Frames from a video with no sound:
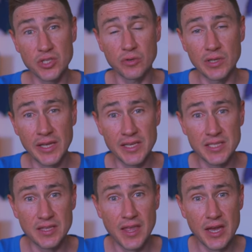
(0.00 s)
to
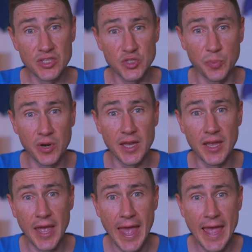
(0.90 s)
release their
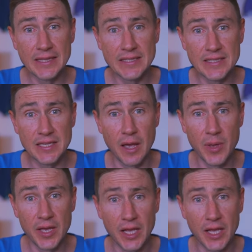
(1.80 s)
spring and summer